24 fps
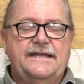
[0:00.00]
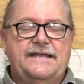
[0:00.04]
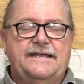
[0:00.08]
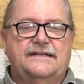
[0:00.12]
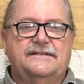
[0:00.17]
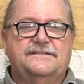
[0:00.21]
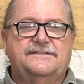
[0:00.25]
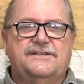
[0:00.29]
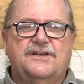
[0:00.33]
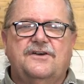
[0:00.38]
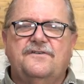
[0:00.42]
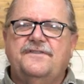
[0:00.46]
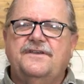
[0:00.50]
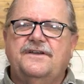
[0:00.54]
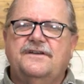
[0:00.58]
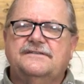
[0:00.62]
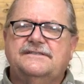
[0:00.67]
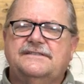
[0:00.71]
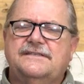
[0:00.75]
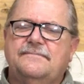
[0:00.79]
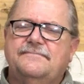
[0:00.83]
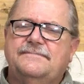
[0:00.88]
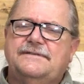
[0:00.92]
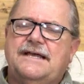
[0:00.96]
and so
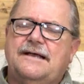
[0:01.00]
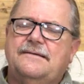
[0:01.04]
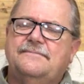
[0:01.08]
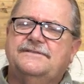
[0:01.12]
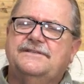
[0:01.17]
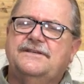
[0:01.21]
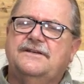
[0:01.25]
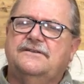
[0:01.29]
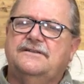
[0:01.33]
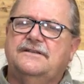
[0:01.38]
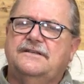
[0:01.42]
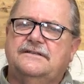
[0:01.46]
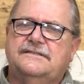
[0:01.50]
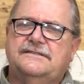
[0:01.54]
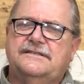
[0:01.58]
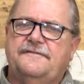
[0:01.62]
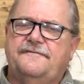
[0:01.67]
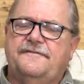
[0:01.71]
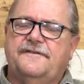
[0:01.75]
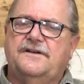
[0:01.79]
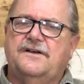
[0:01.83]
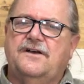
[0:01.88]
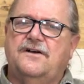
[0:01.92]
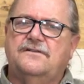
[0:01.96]
there's sometimes they're a little
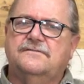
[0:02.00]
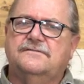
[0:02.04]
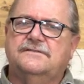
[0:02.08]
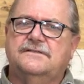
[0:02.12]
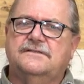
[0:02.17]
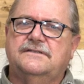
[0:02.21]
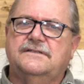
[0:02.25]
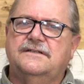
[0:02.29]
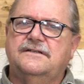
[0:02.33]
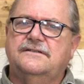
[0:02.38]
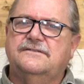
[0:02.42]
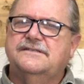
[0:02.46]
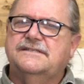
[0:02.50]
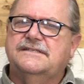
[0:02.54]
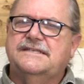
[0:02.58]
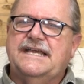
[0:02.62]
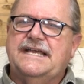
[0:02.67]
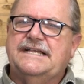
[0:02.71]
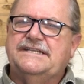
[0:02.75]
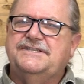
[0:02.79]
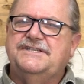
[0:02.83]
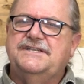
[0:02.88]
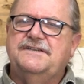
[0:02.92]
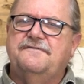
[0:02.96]
difficult, a little
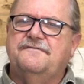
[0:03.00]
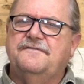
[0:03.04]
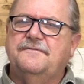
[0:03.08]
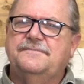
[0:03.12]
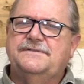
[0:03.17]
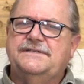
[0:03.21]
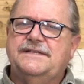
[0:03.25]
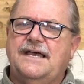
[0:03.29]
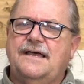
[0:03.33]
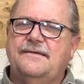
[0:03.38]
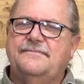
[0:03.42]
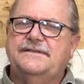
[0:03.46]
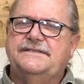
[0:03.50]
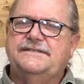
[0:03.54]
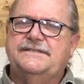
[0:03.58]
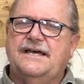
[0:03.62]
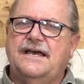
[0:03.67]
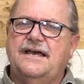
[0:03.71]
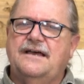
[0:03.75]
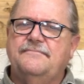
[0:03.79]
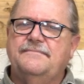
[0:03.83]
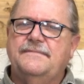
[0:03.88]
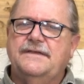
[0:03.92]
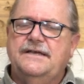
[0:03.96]
sketchy from time to
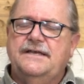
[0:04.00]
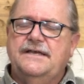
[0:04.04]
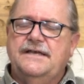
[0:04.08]
time.